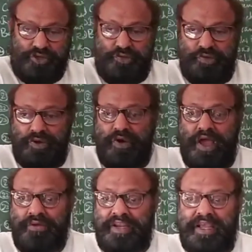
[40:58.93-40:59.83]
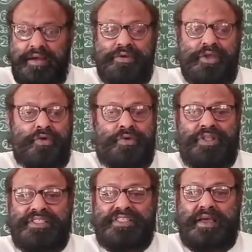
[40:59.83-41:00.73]
our following day. So
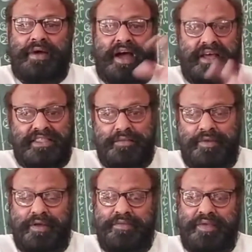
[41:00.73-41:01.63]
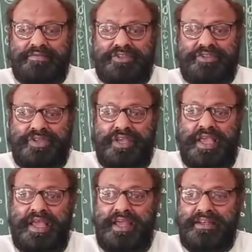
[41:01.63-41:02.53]
tomorrow I will come with some
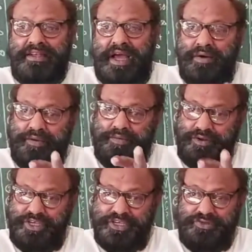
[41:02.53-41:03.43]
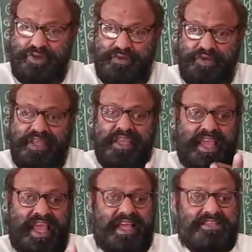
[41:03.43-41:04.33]
other problems, and
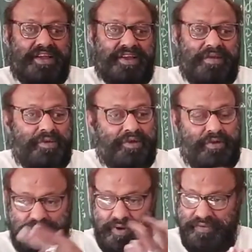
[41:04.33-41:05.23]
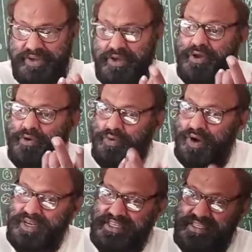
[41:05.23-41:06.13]
our process will be
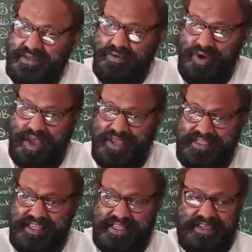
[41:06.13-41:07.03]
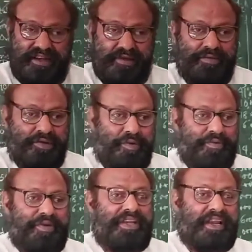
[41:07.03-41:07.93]
ascertainment of profit.
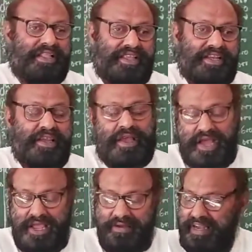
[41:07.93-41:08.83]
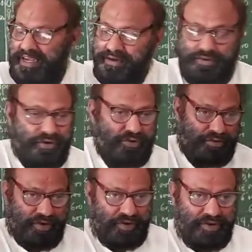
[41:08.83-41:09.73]
Why is ascertainment of profit and
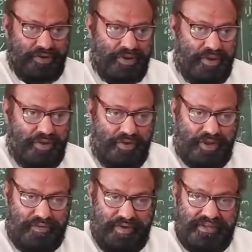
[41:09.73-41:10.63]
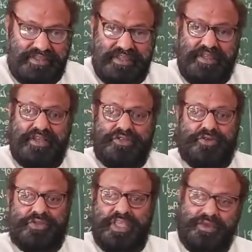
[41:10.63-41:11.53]
other? I will let you know tomorrow.
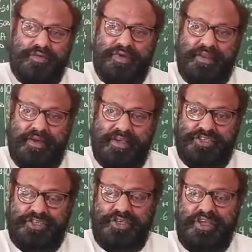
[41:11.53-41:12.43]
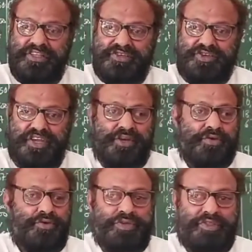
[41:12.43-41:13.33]
Okay, friends. So thank you
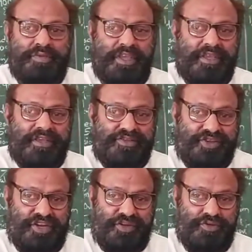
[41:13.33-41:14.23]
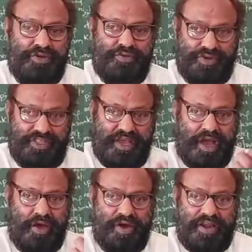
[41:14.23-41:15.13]
very much. Stay tuned with
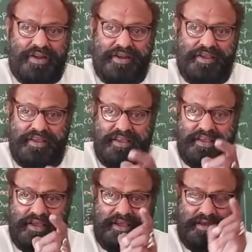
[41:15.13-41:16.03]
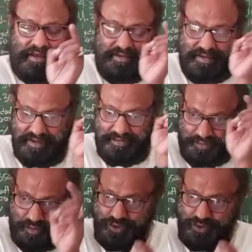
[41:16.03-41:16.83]
me. Stay tuned with our